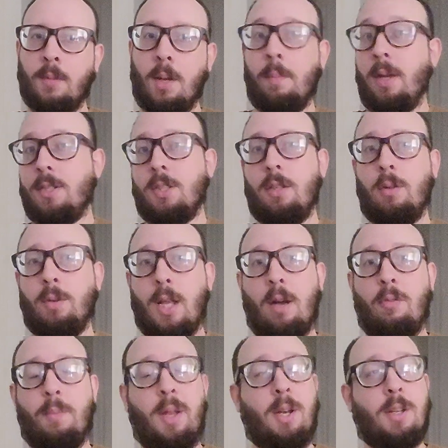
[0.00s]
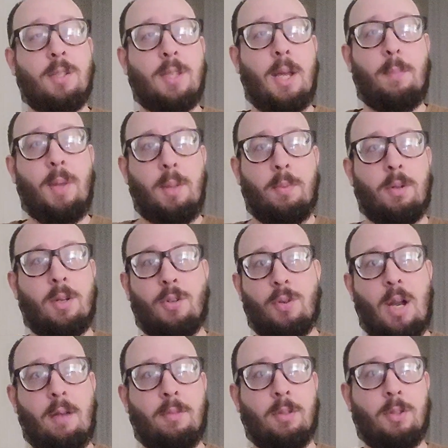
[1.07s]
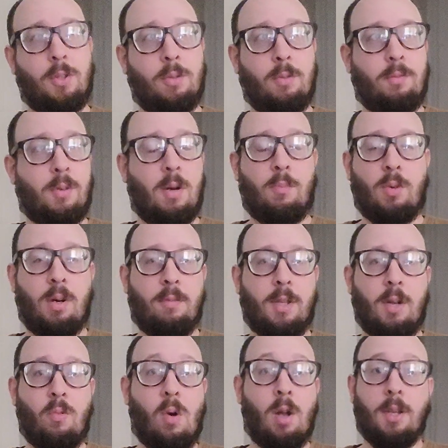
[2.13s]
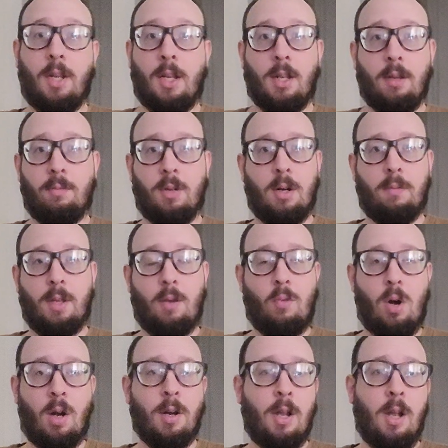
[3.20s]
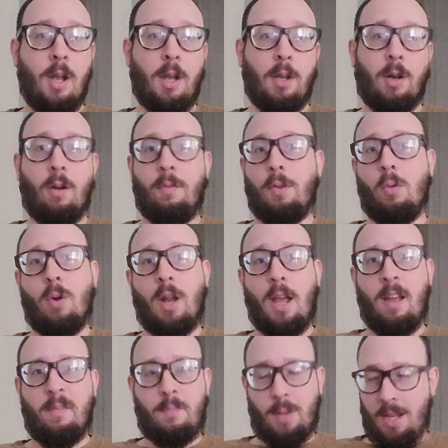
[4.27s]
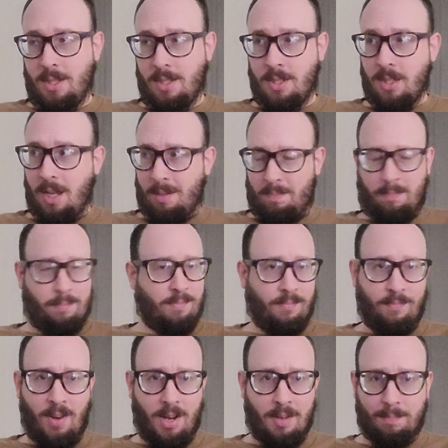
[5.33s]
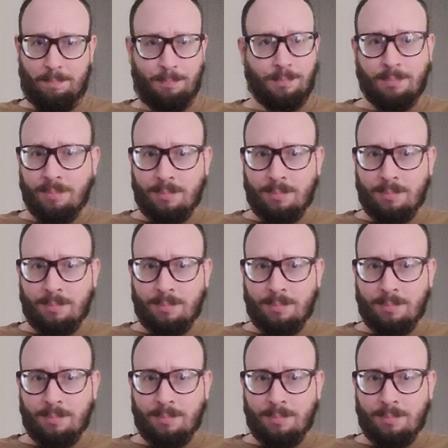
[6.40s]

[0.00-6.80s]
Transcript: And basically, what that would mean is that people can travel to and from wherever they want. They can live wherever they want. You know, if you want to have places like fucking